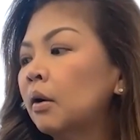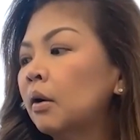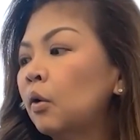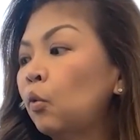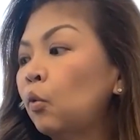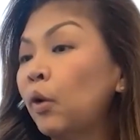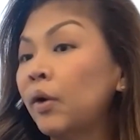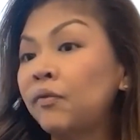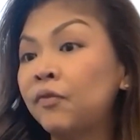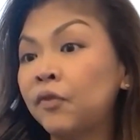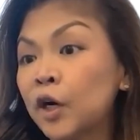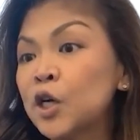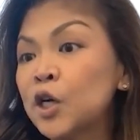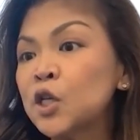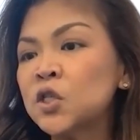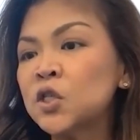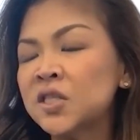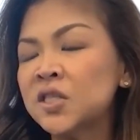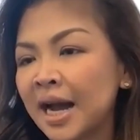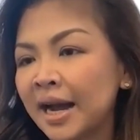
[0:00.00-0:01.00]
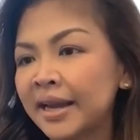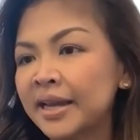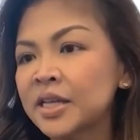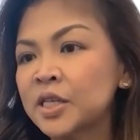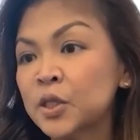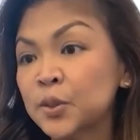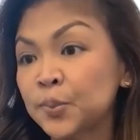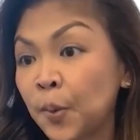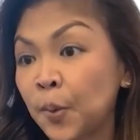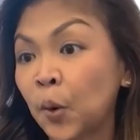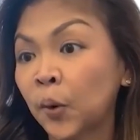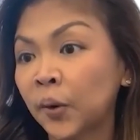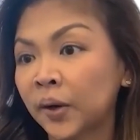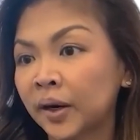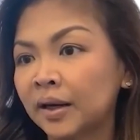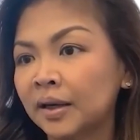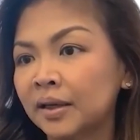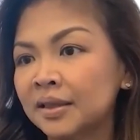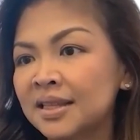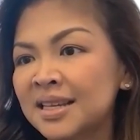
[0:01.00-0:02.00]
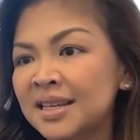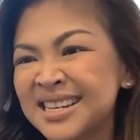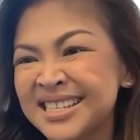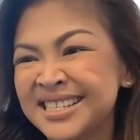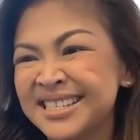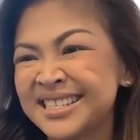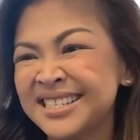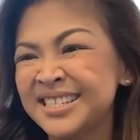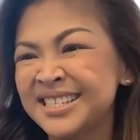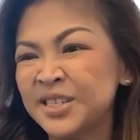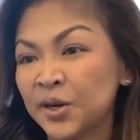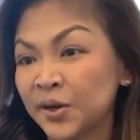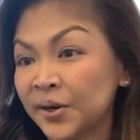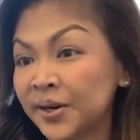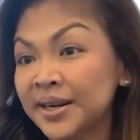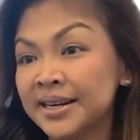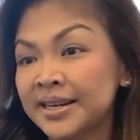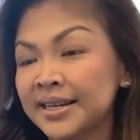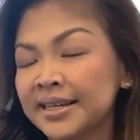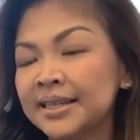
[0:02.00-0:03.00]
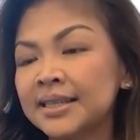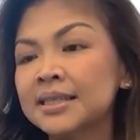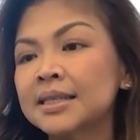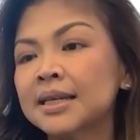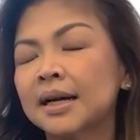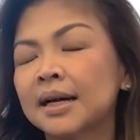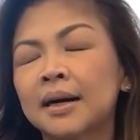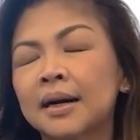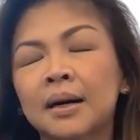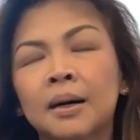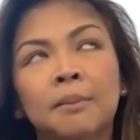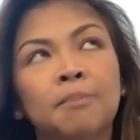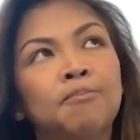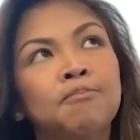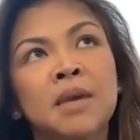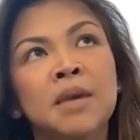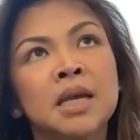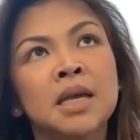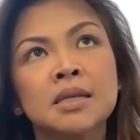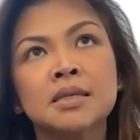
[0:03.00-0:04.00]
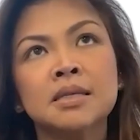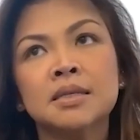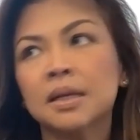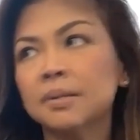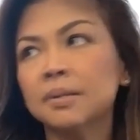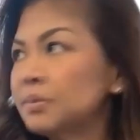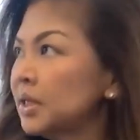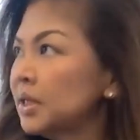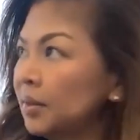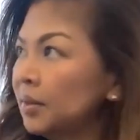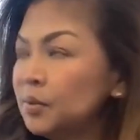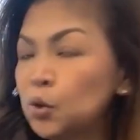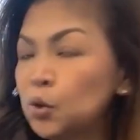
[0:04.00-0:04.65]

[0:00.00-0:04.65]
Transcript: reverse diaspora that has started sometime